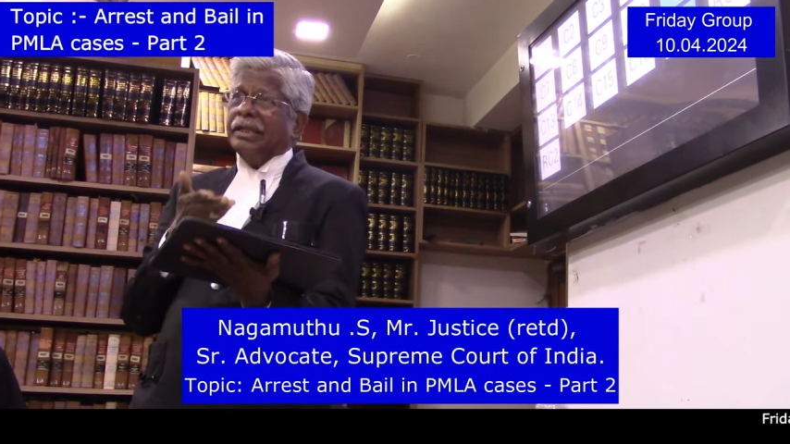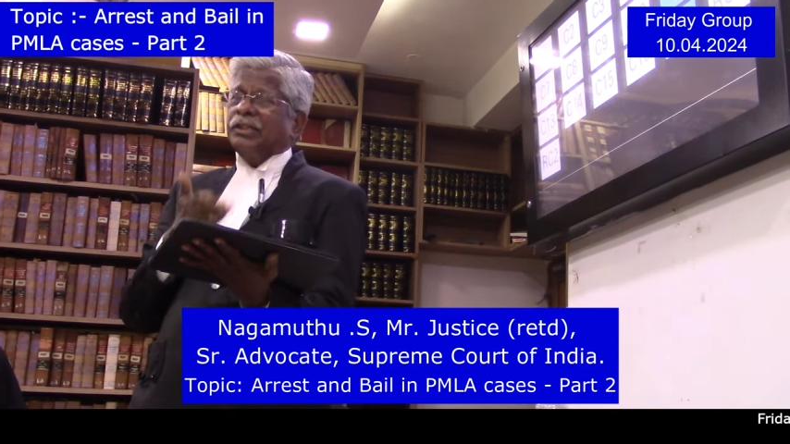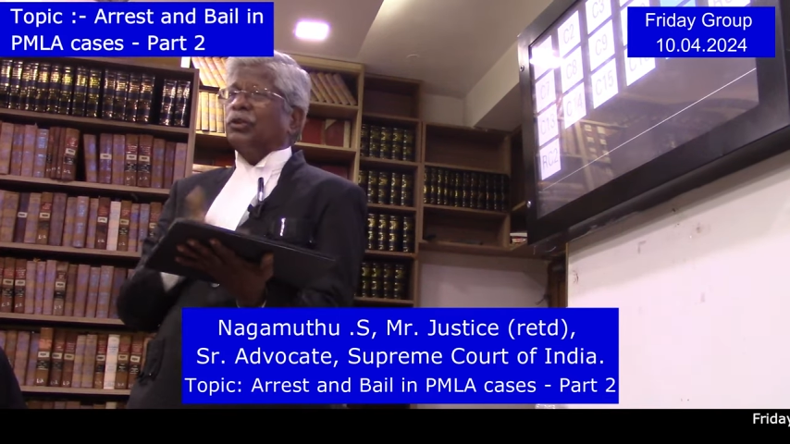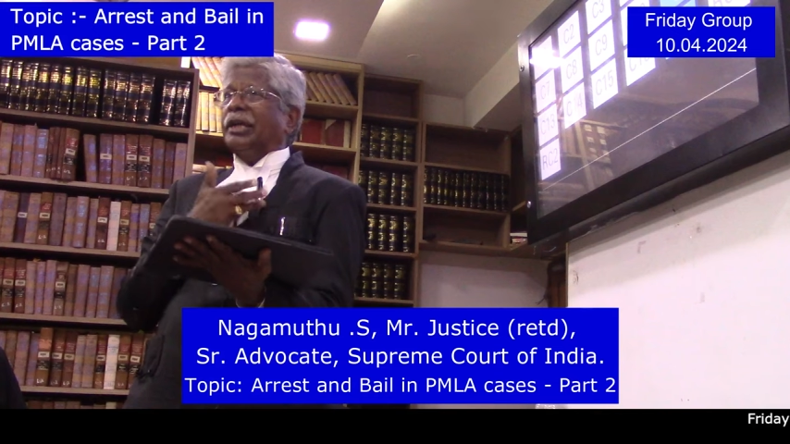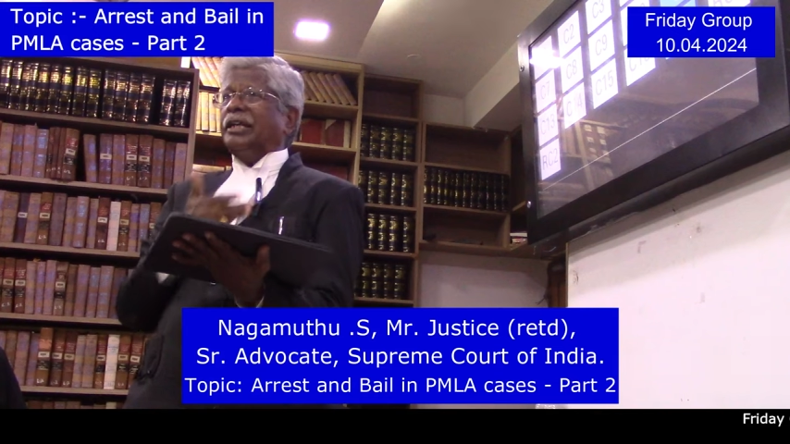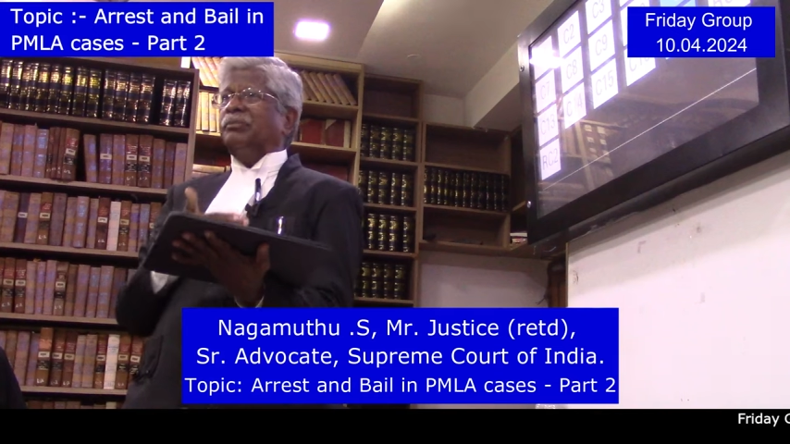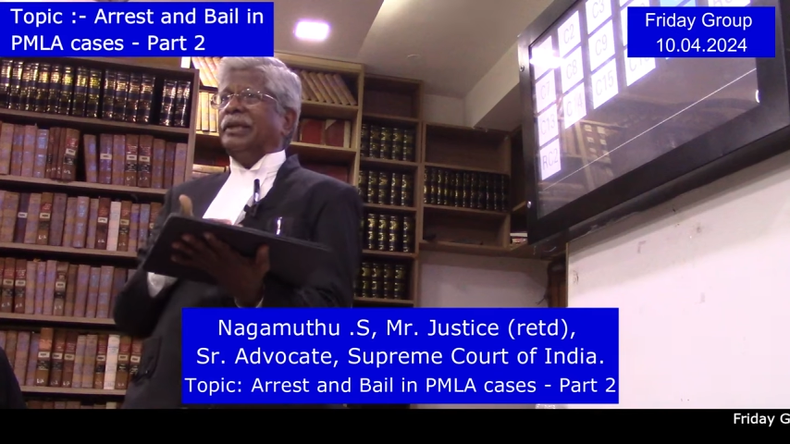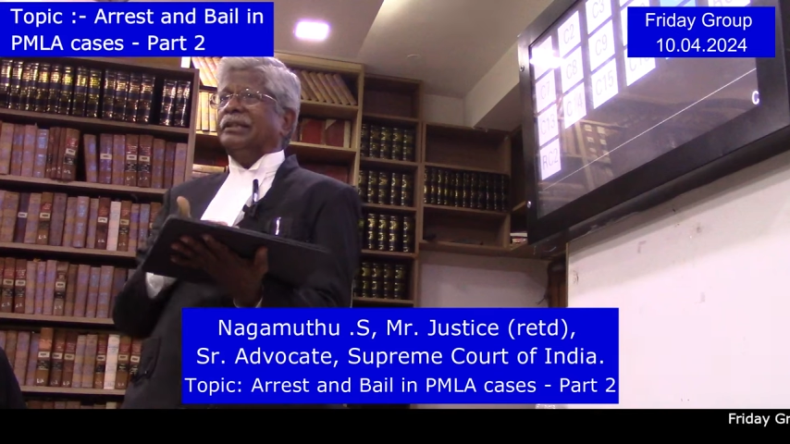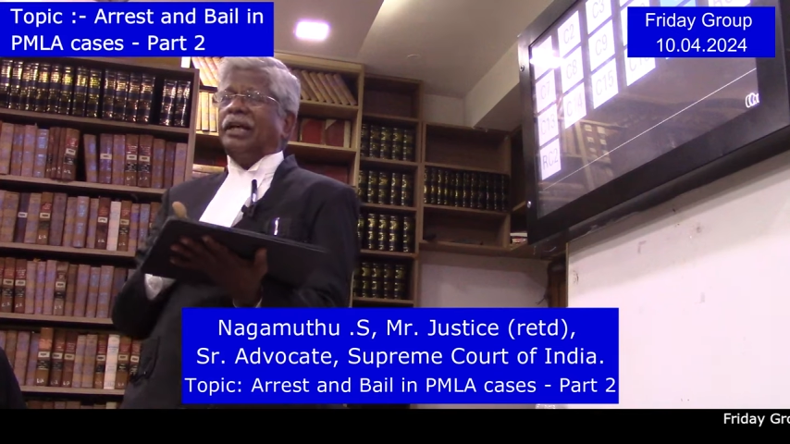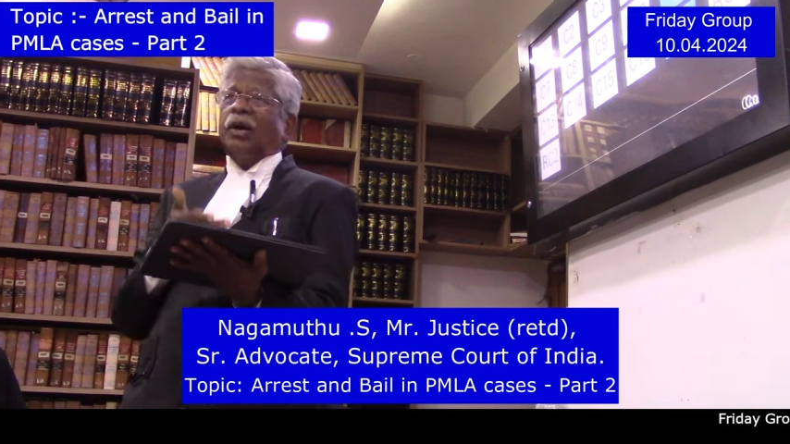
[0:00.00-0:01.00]
case-to-case
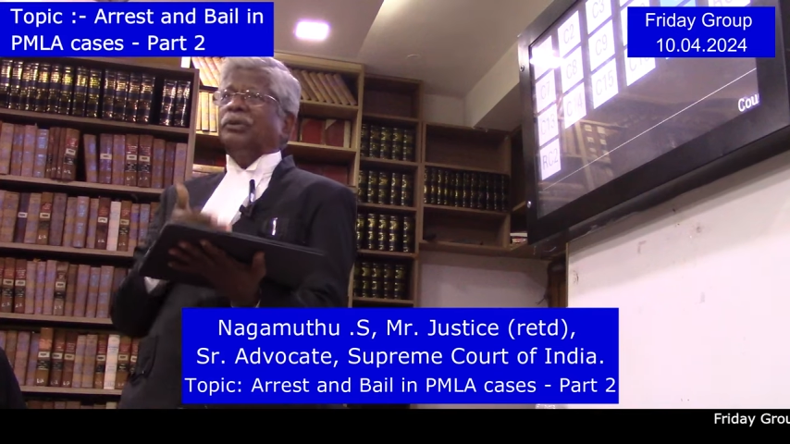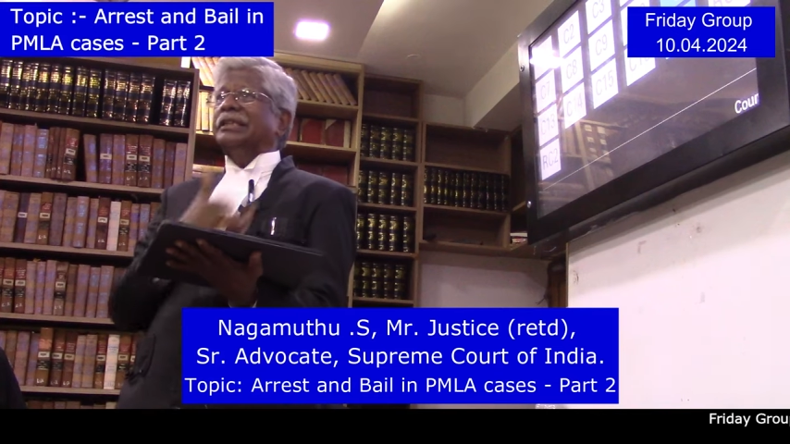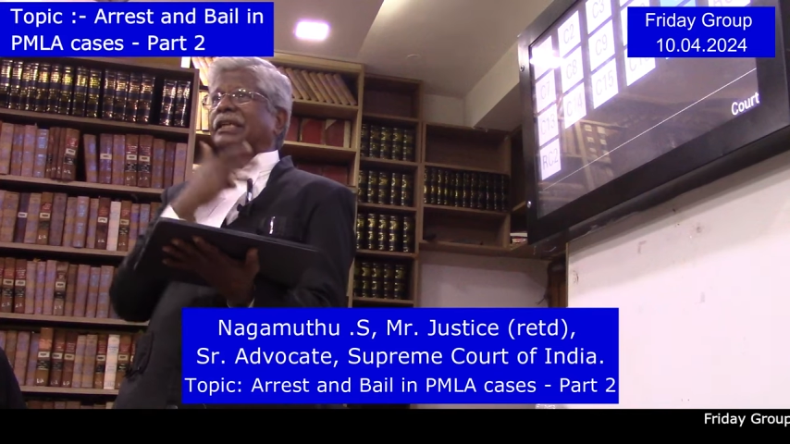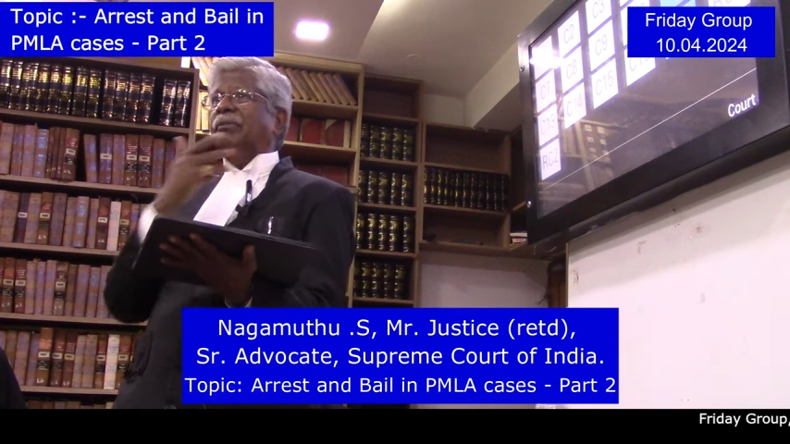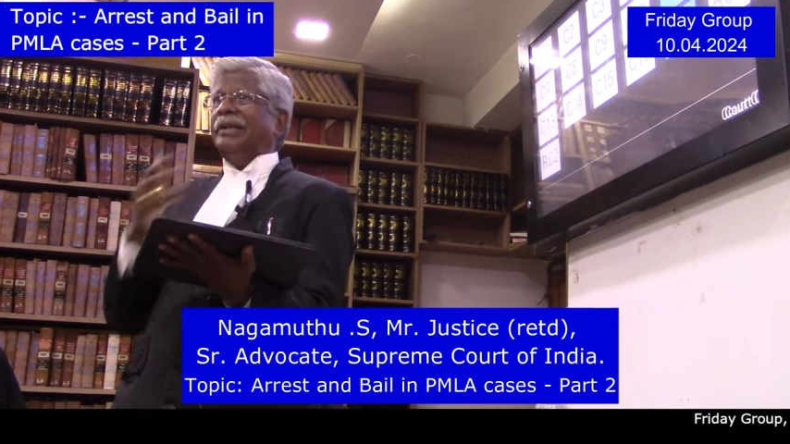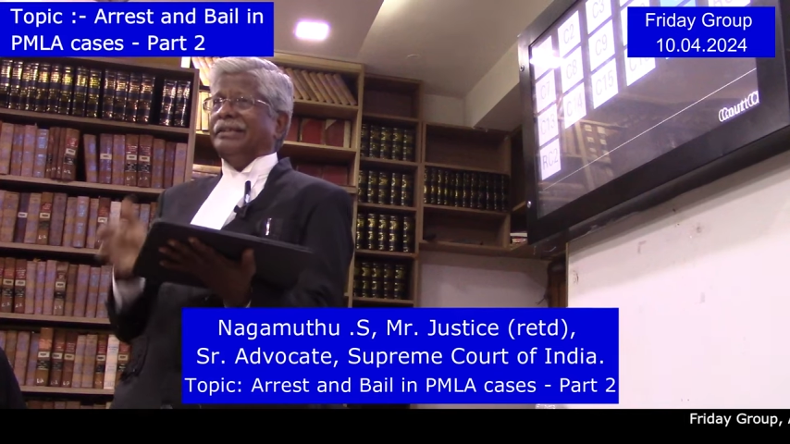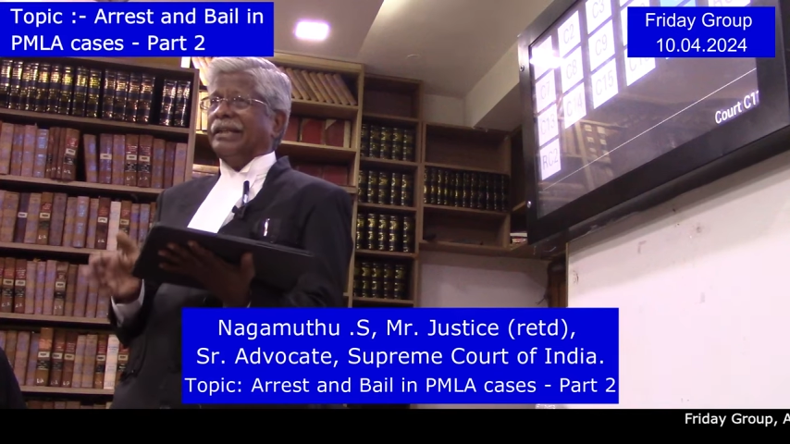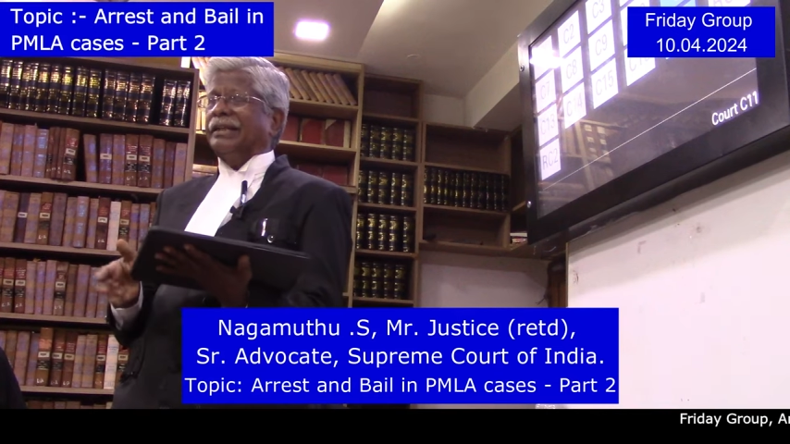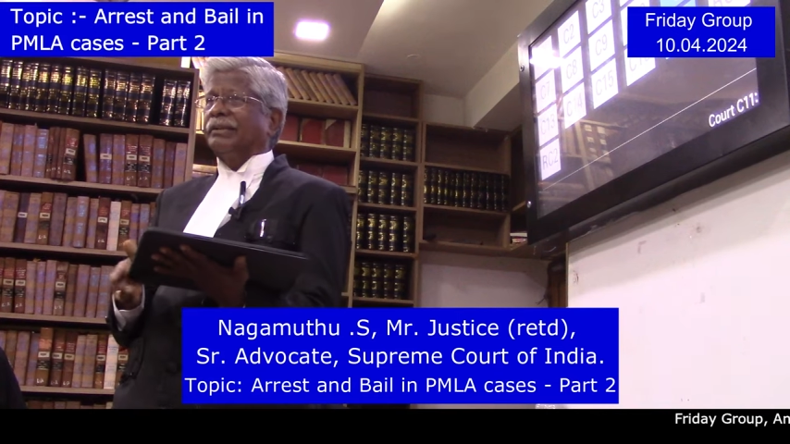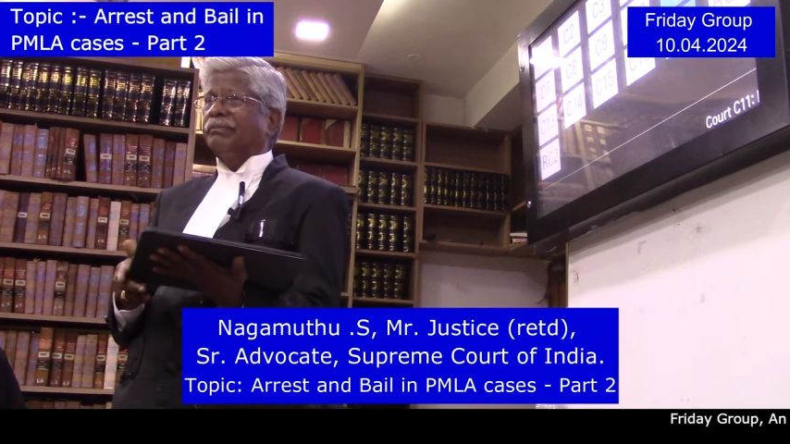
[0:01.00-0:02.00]
basis, how this can be
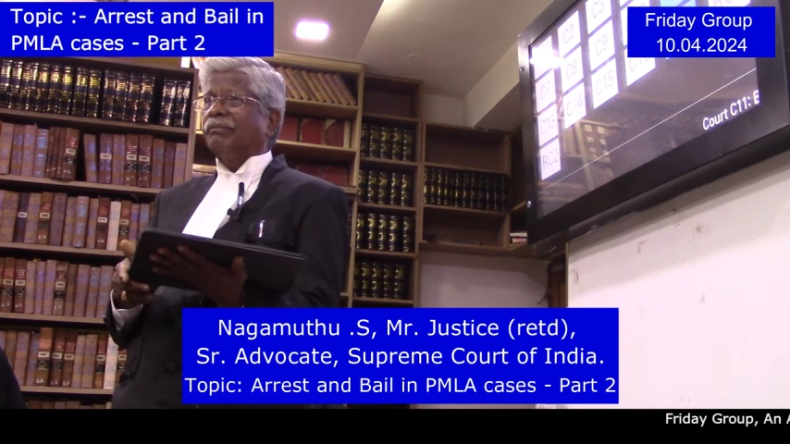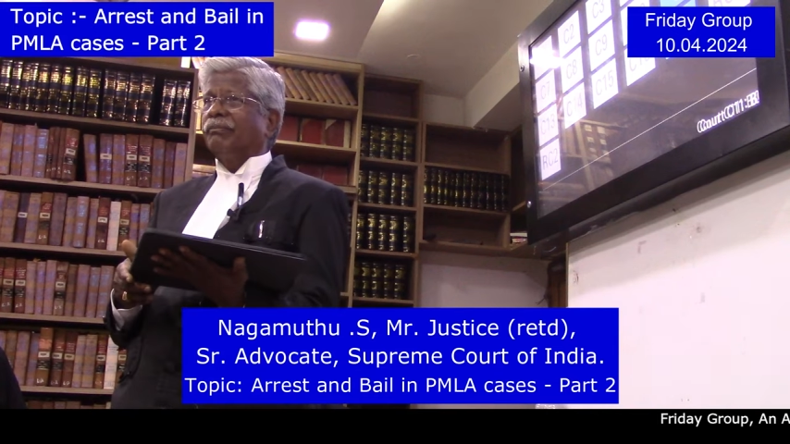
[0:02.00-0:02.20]
decided?